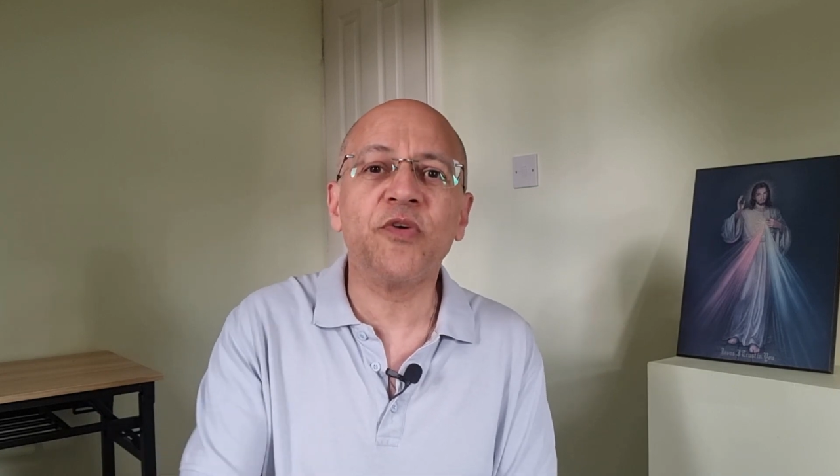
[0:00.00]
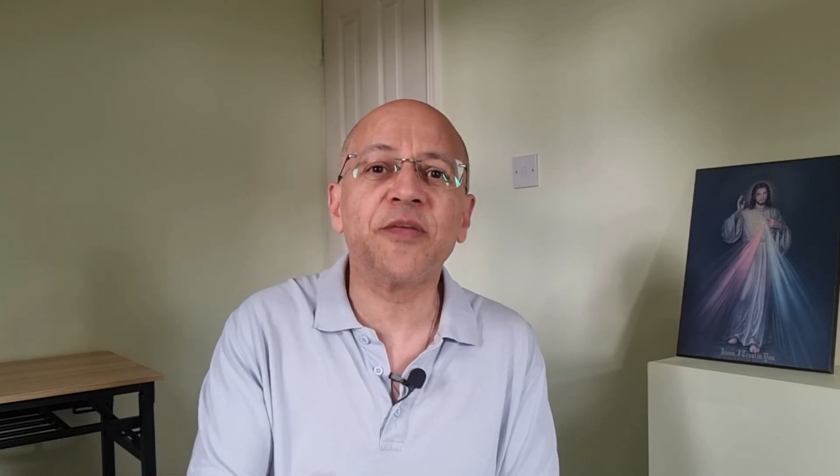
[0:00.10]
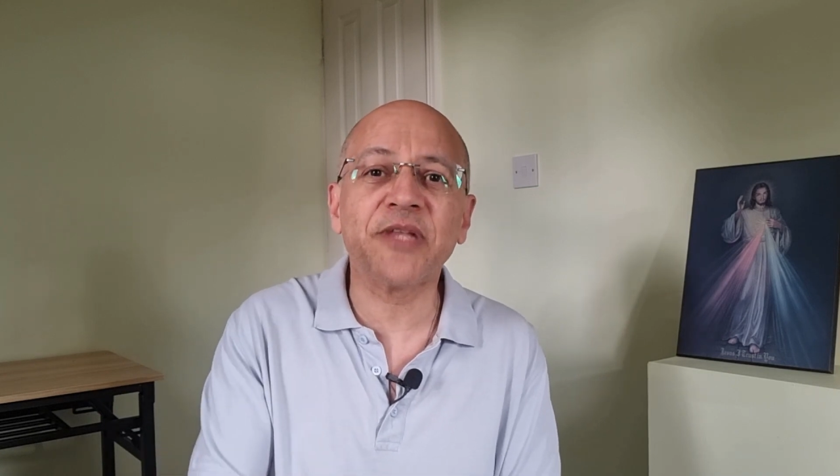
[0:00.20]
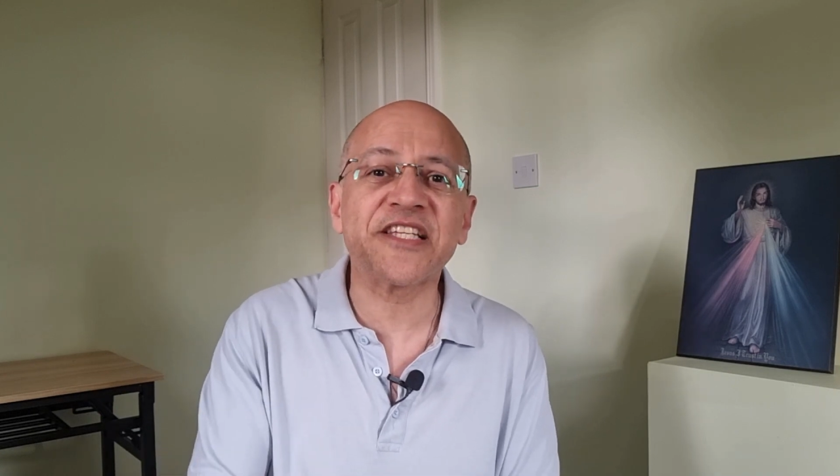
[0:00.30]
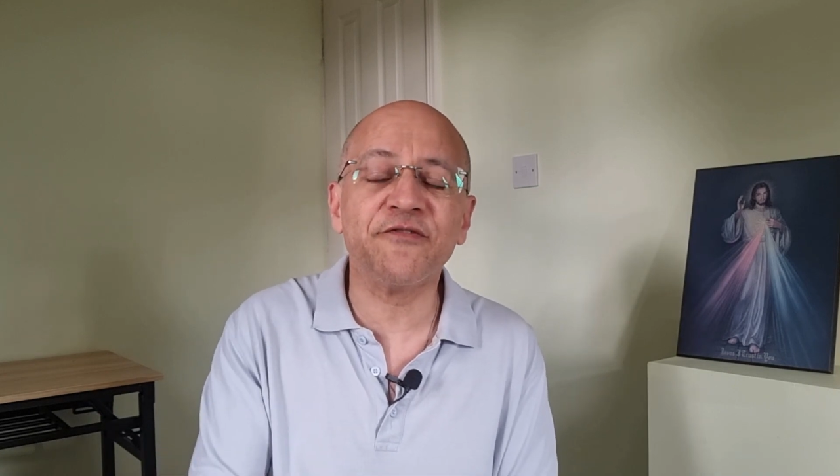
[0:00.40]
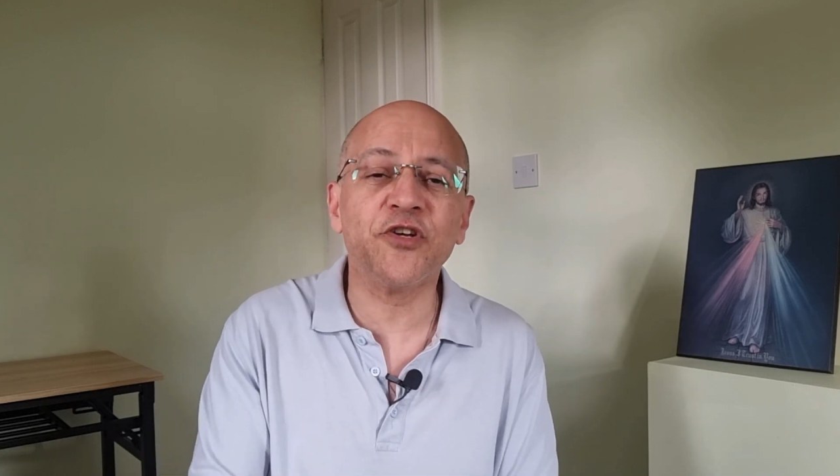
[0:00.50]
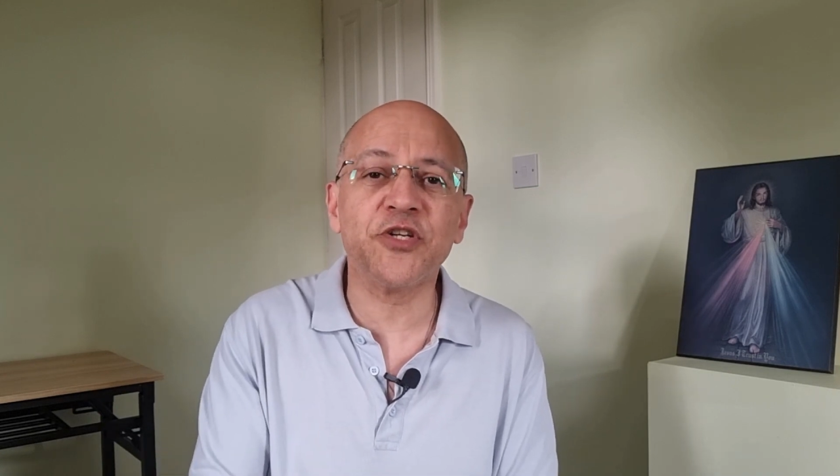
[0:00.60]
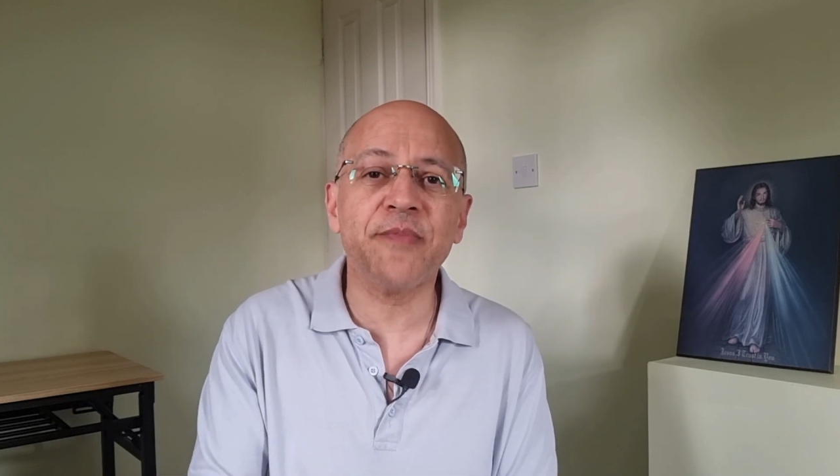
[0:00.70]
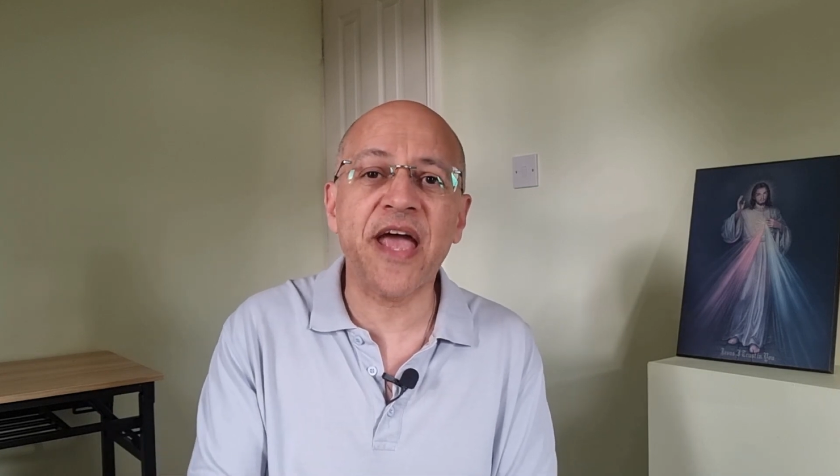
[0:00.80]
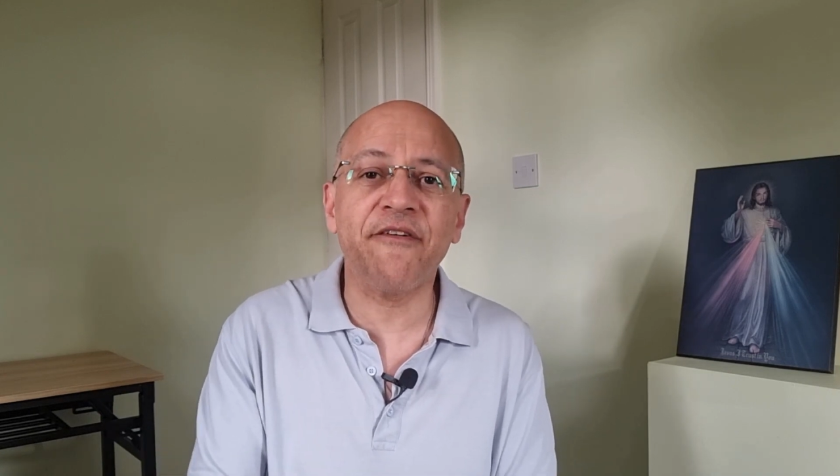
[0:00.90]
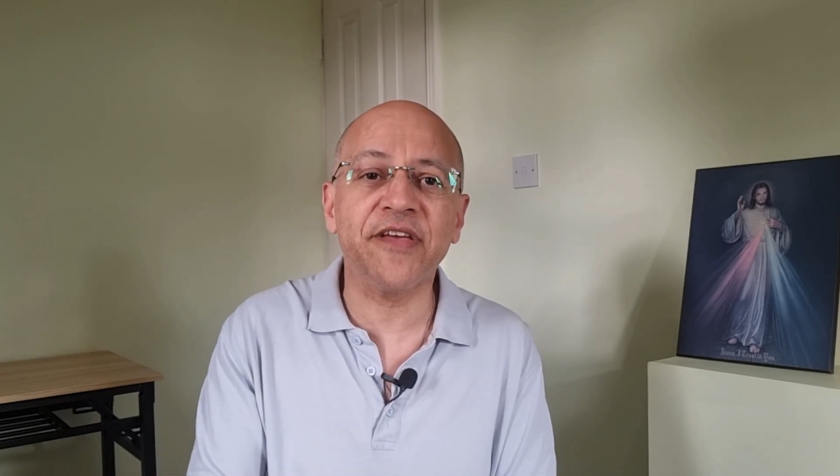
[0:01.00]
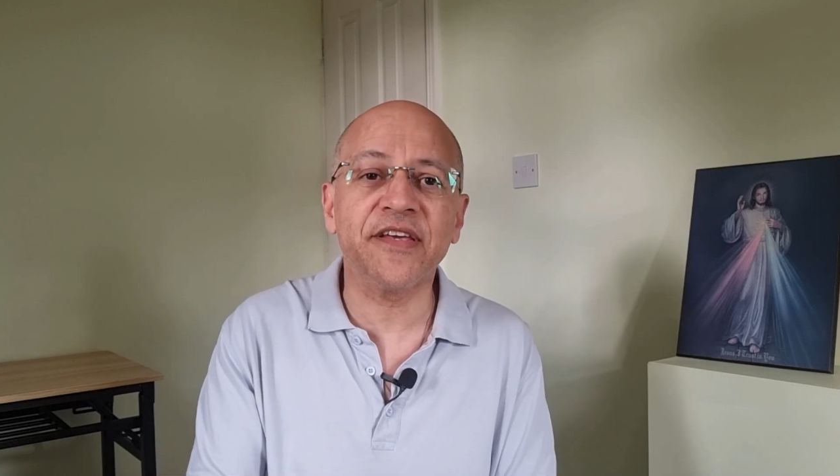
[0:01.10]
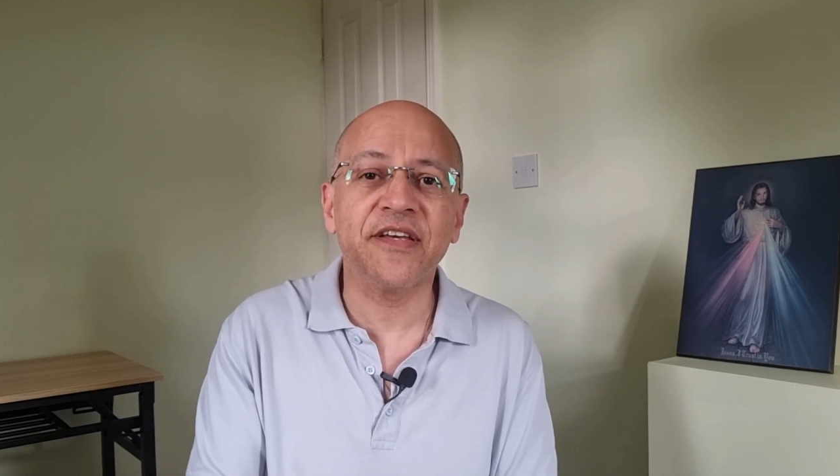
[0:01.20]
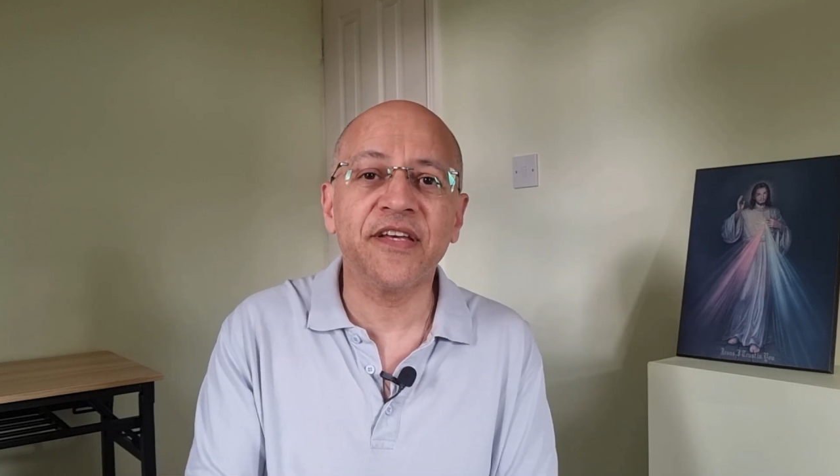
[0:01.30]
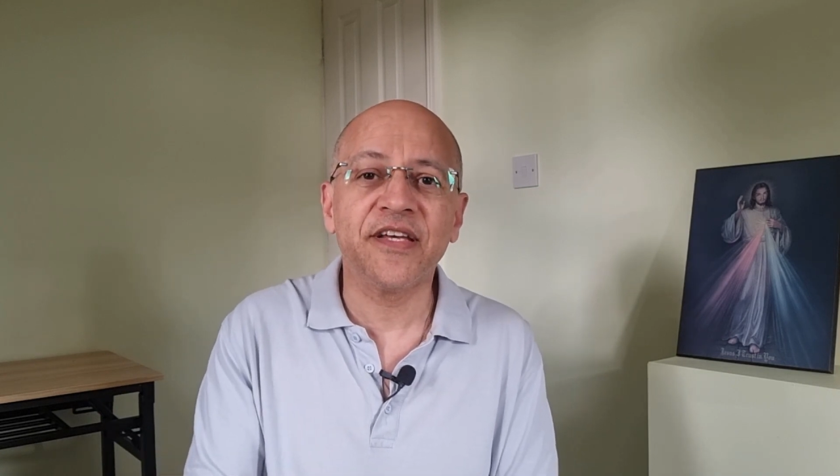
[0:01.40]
with the Blessed Virgin Mary,